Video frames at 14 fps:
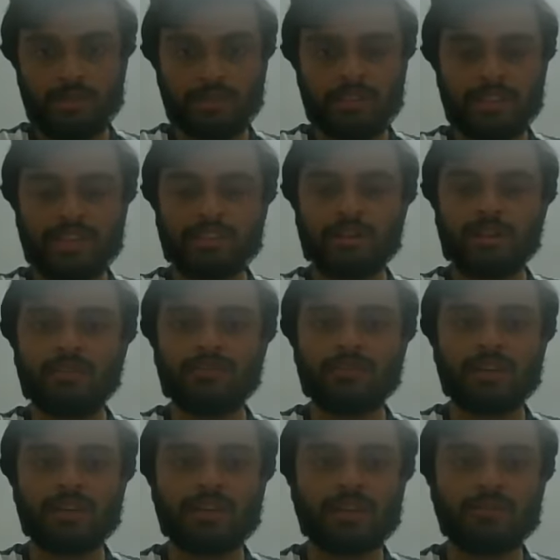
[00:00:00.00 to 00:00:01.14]
nature of
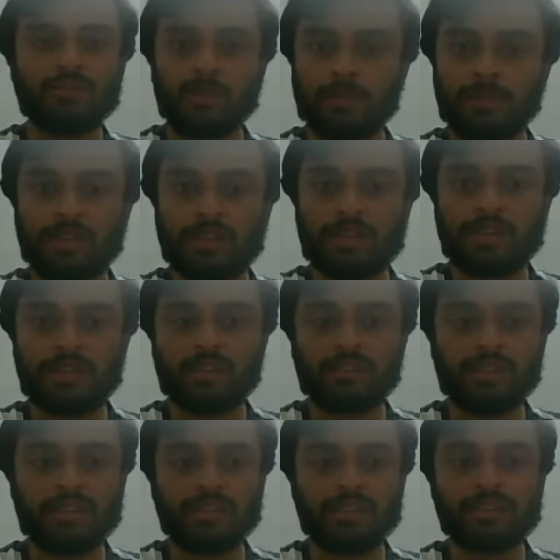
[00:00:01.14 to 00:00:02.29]

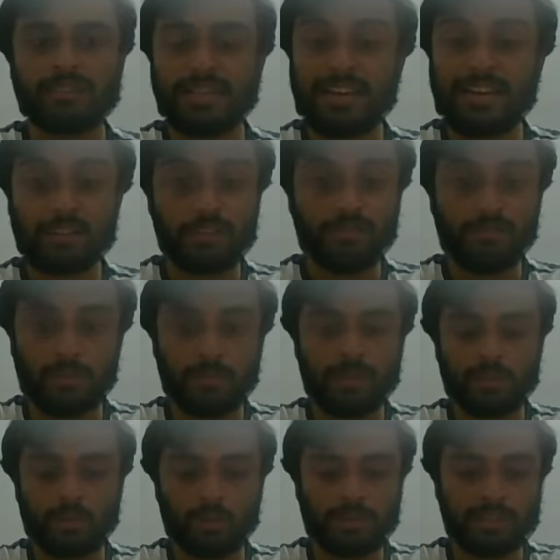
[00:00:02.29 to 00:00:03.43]
that is status of
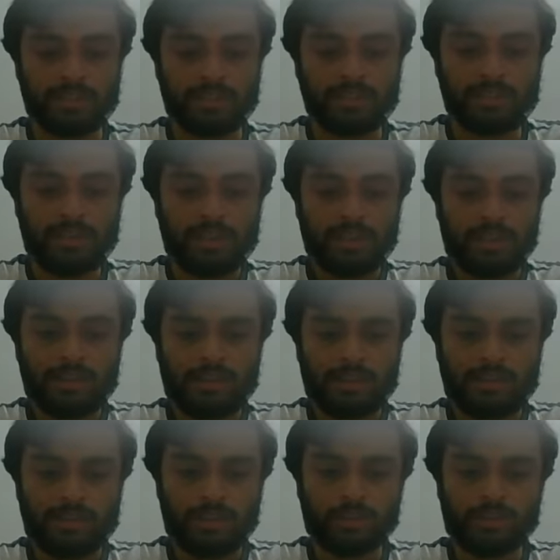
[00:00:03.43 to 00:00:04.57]
women during these
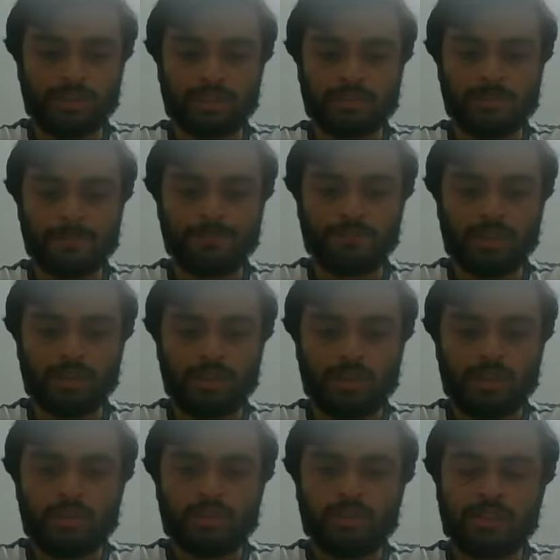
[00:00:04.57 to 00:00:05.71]
revolutions.
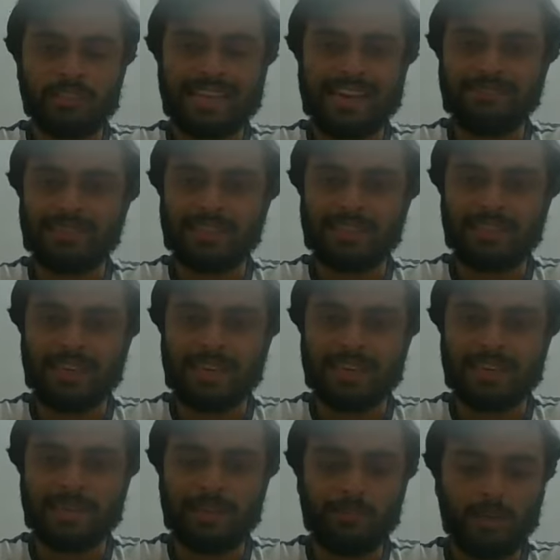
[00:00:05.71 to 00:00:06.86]
So in
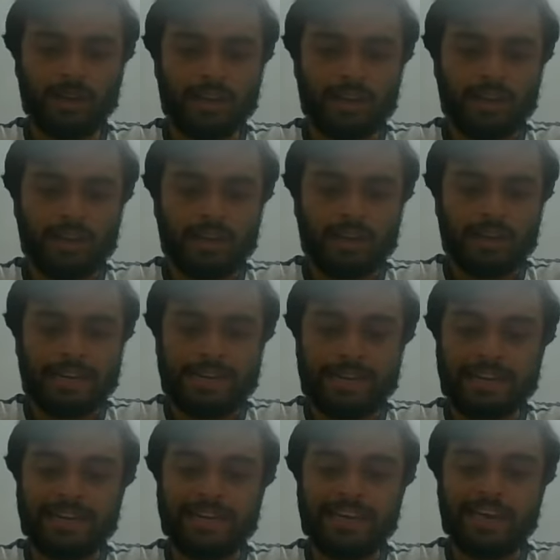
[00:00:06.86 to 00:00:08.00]
1791,
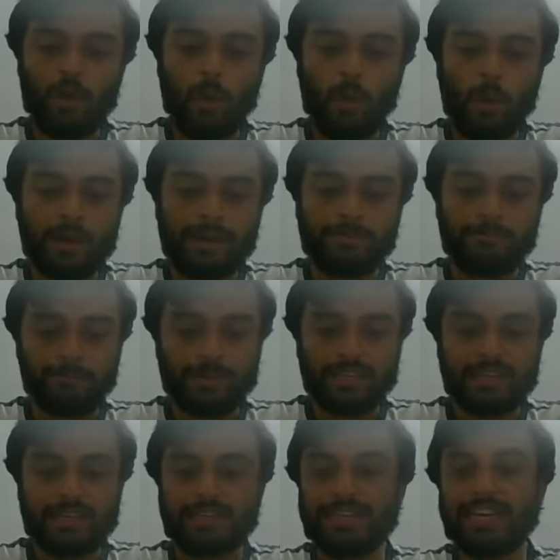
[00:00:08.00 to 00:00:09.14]
Lady Olympe
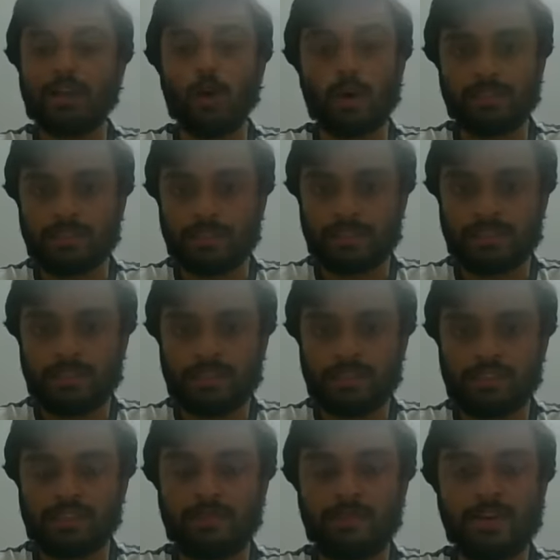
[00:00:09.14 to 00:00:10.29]
de Gorges,
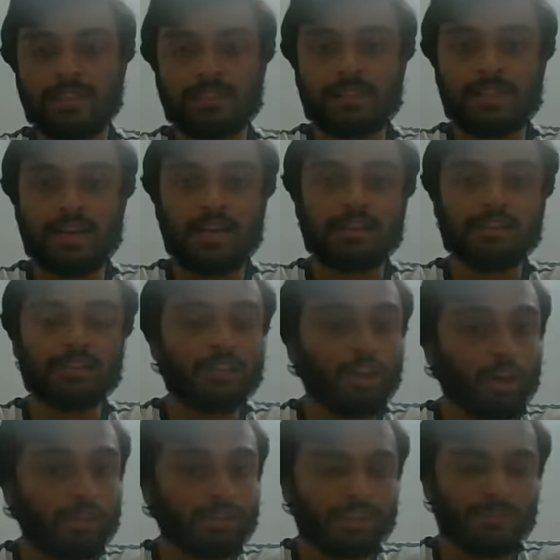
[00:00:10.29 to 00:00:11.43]
she was a
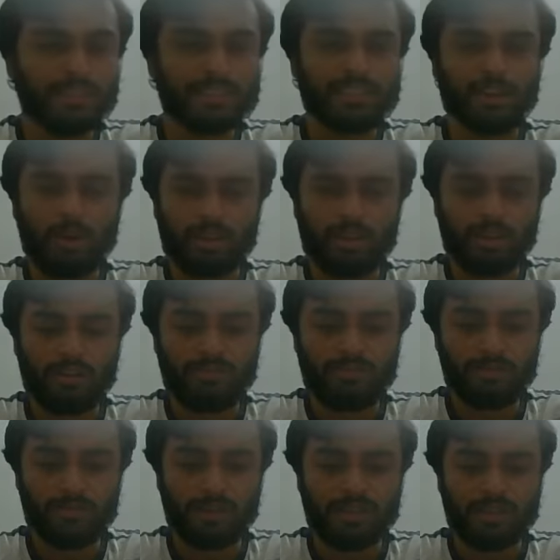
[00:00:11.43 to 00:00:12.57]
daughter of
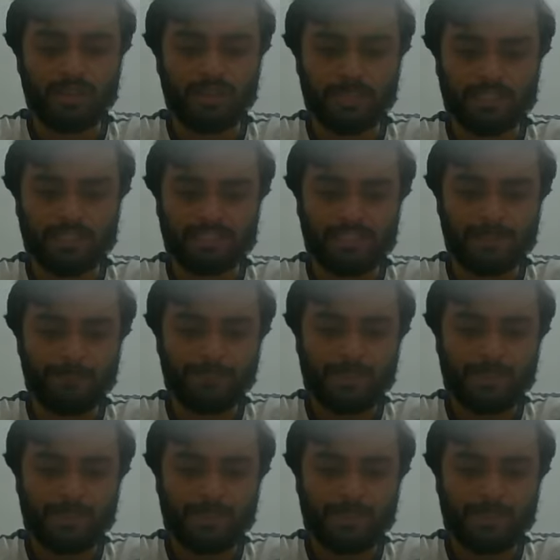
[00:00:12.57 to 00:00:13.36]
Butcher.